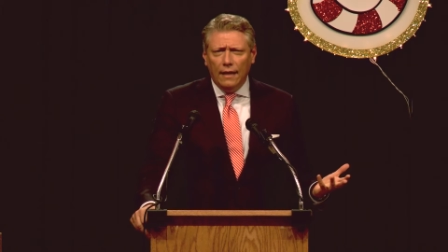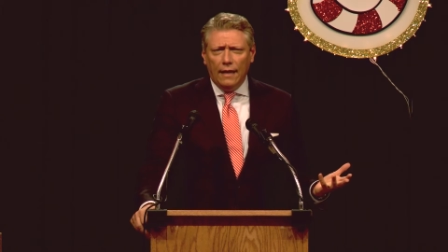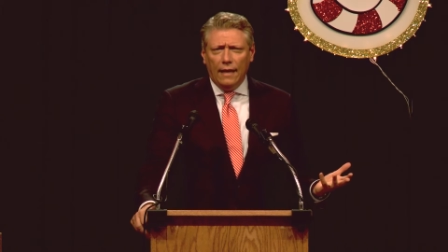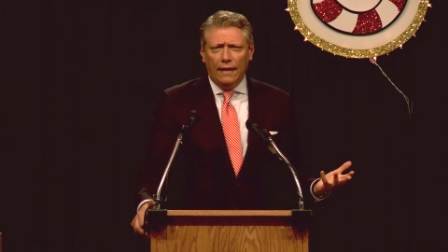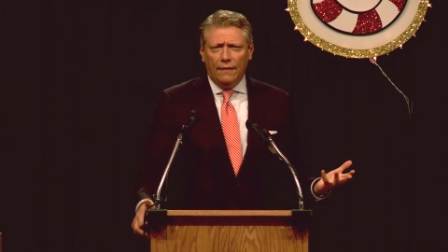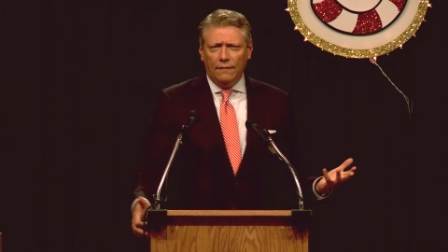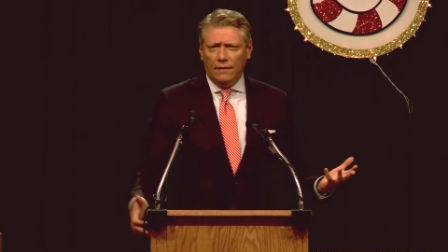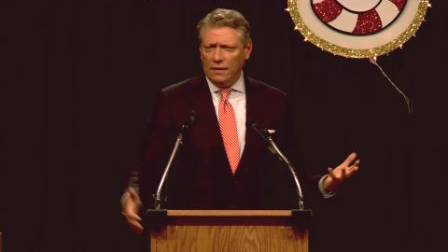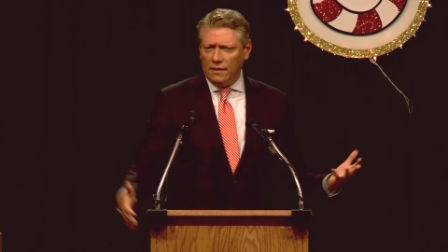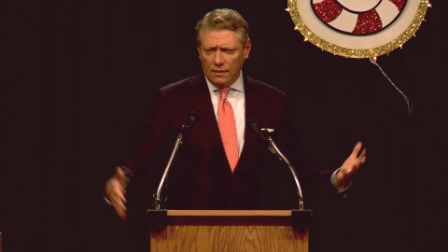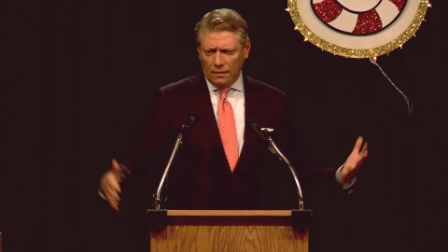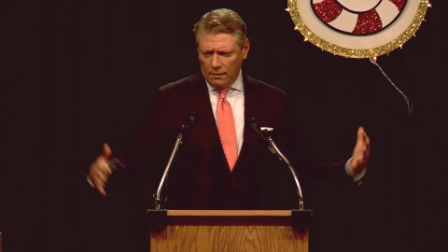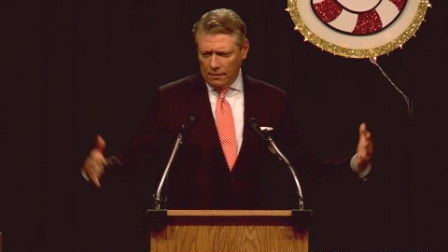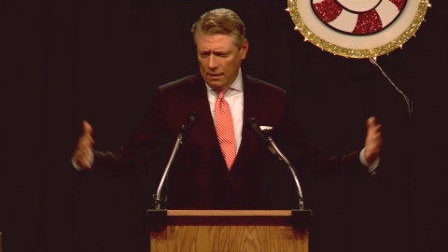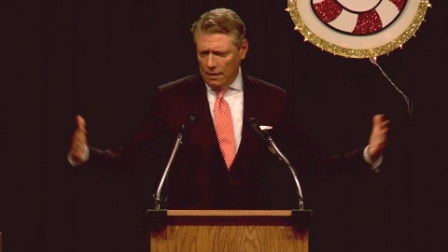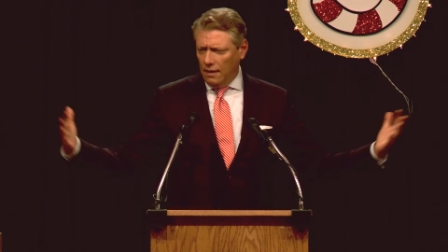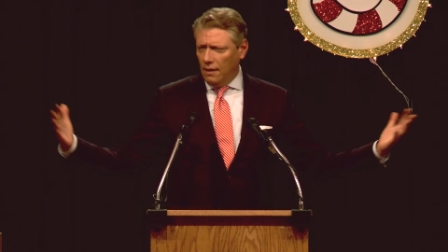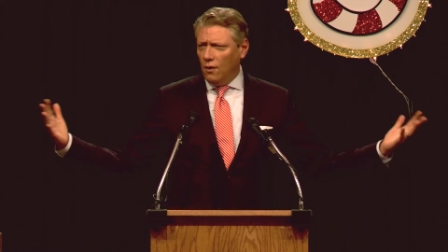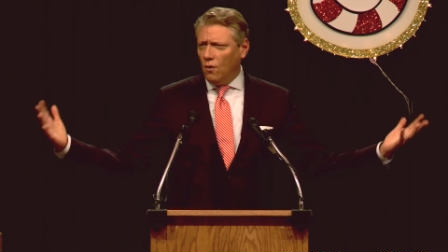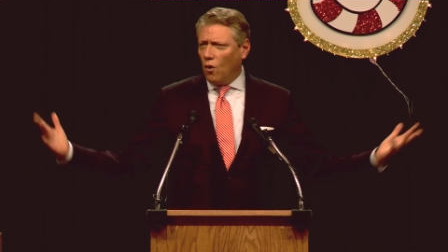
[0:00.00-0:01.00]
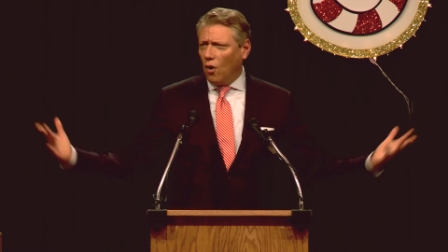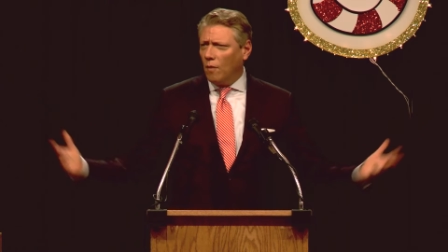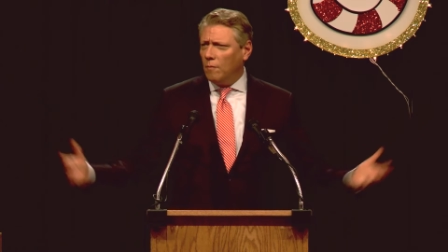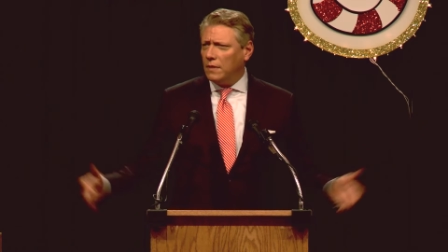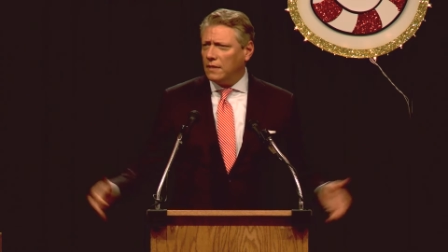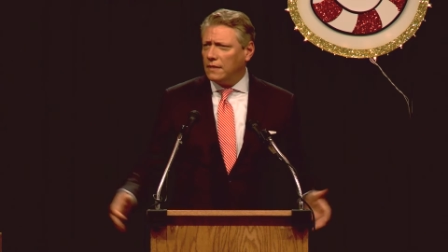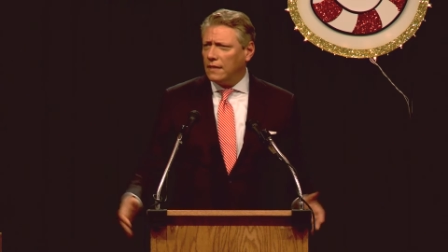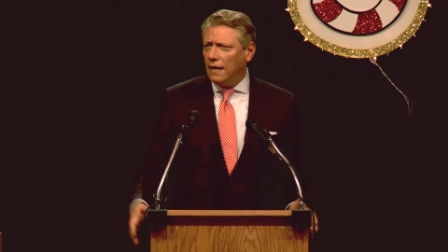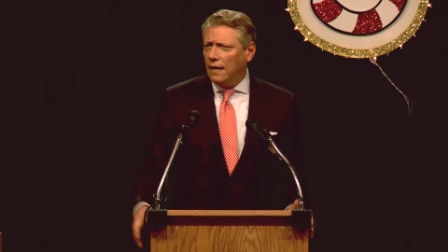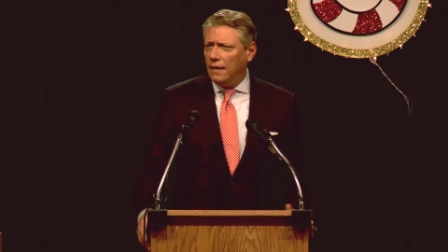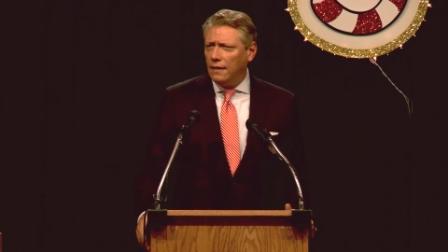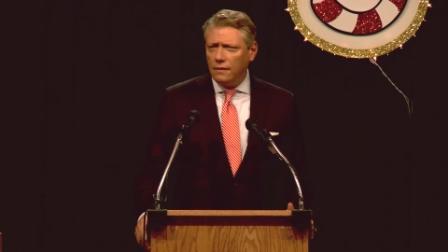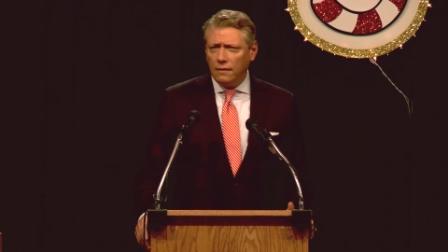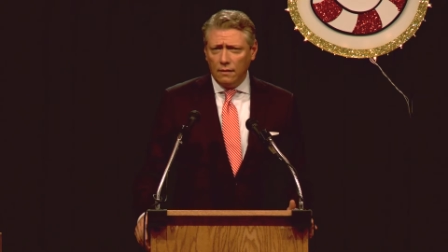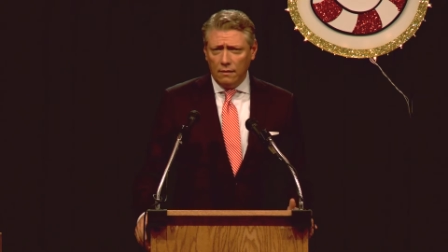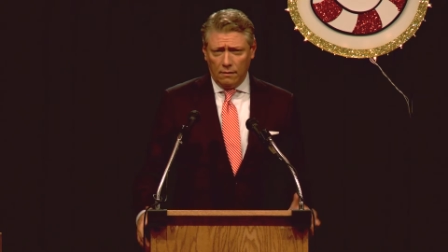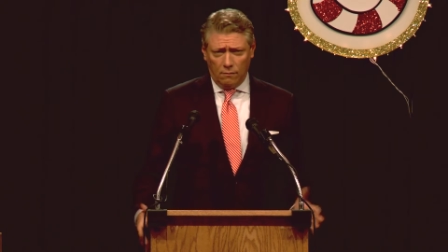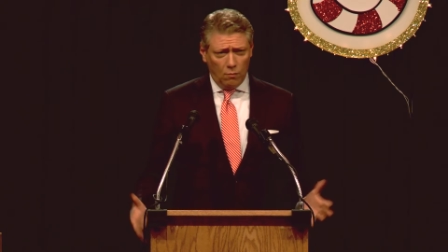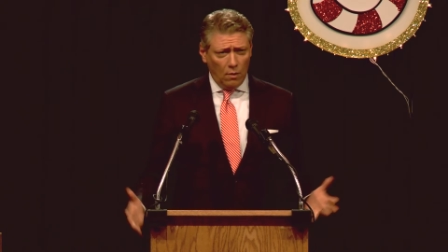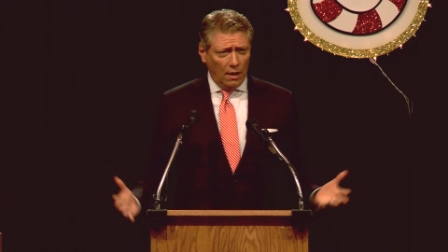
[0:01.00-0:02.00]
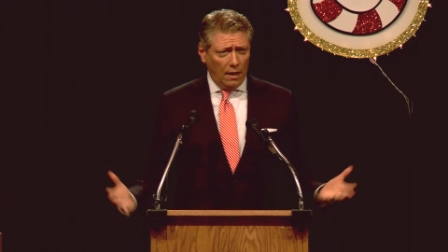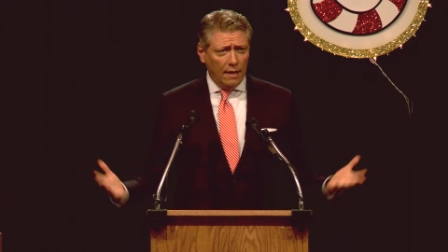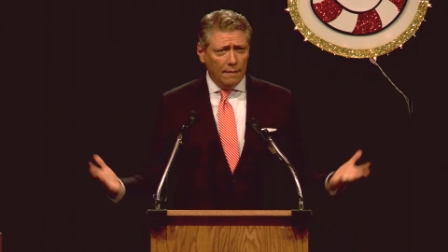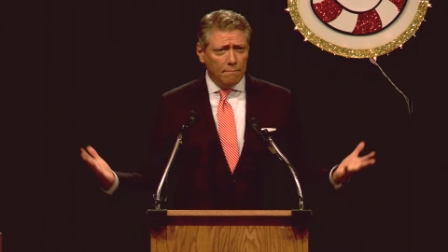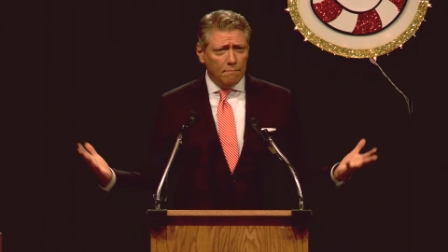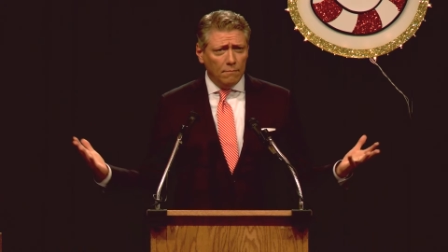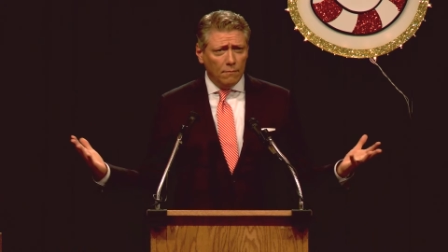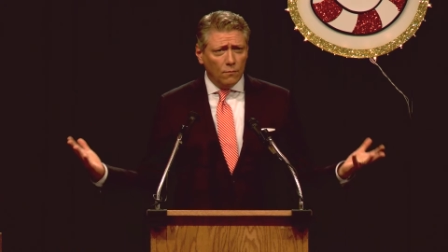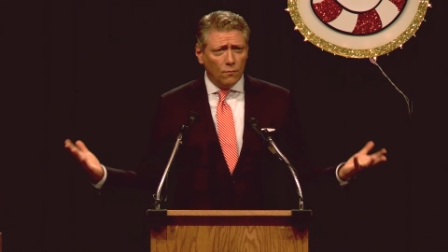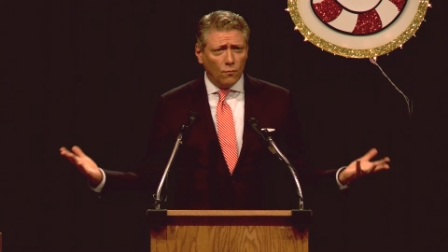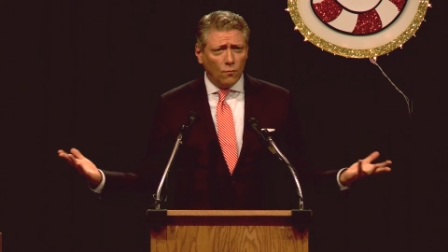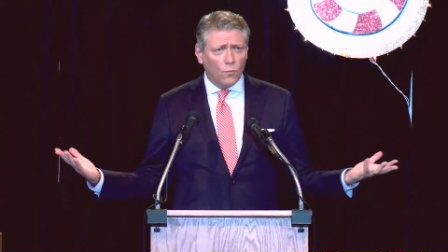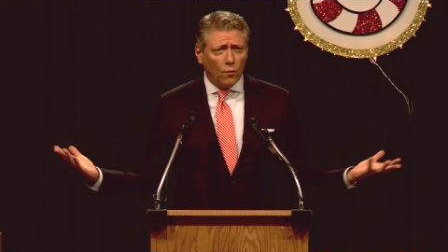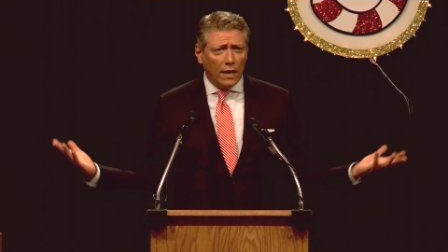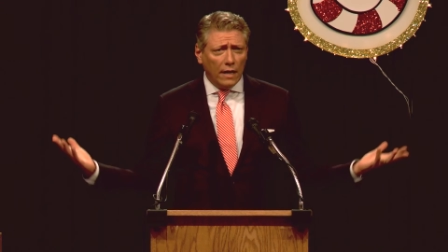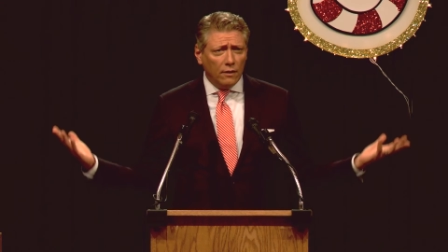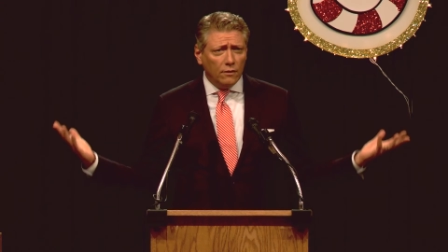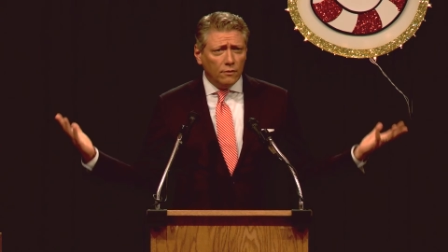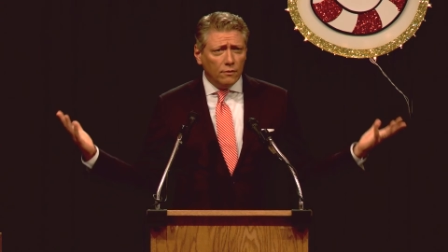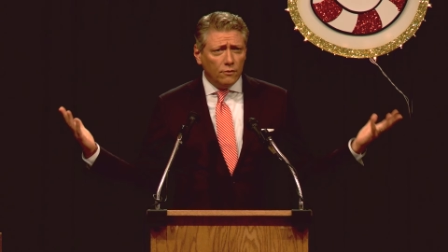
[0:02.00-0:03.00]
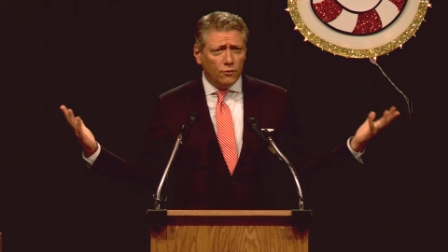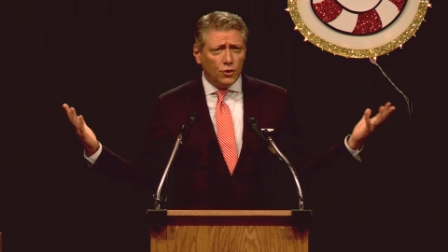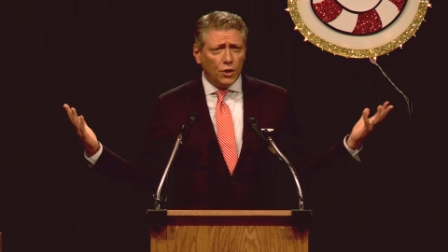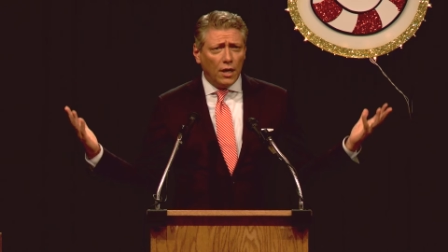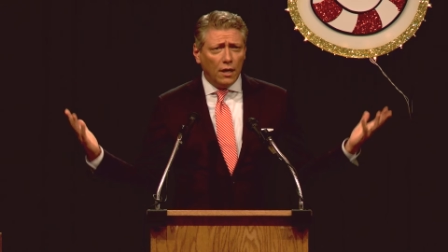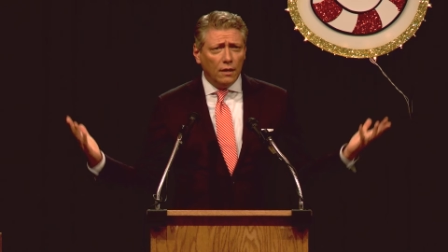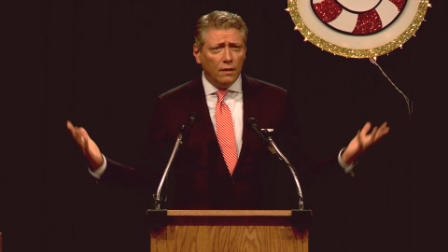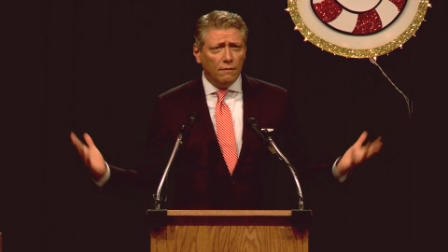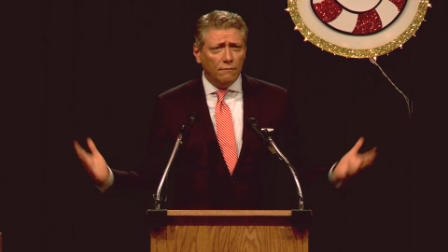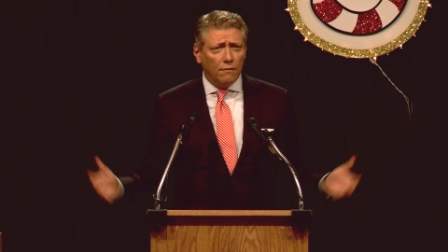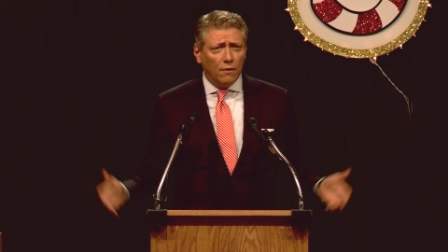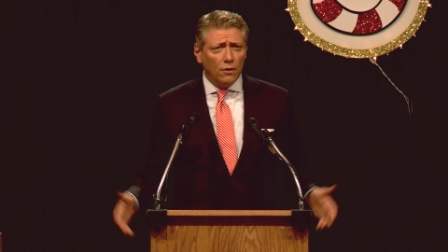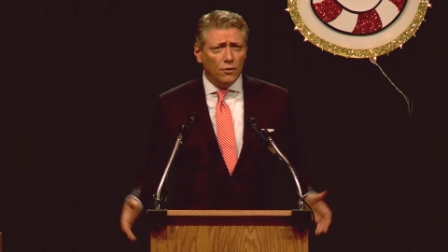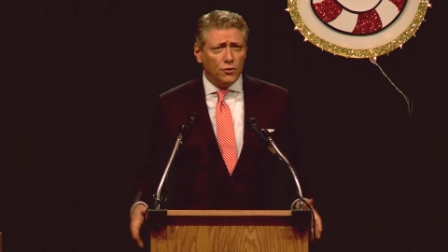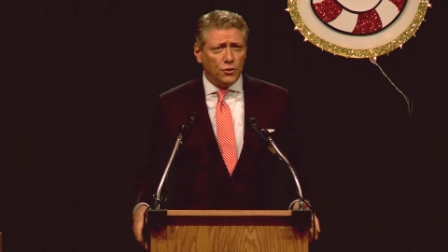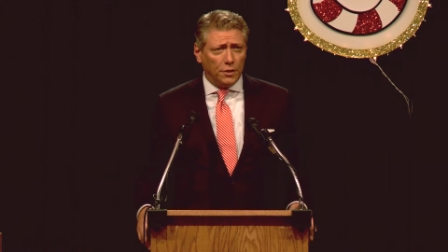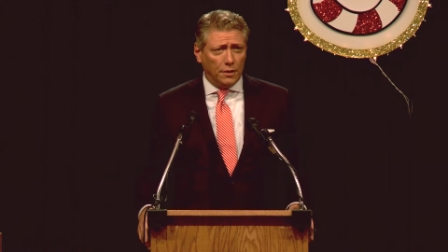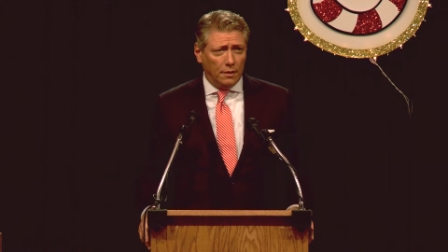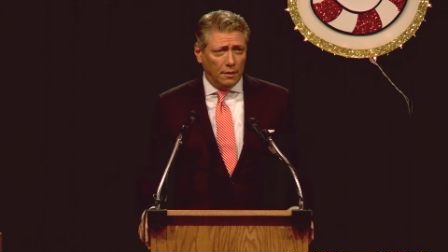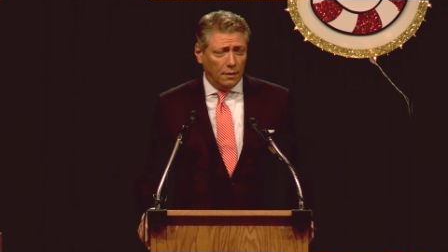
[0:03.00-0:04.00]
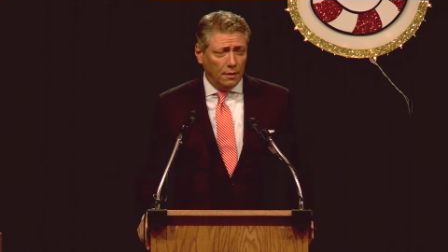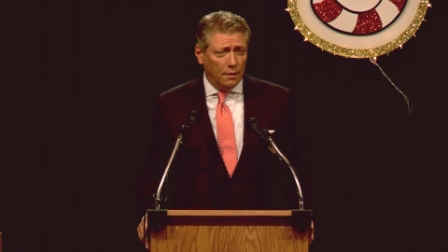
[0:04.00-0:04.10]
And this enormous guy says, well, I'm Round John Virgin.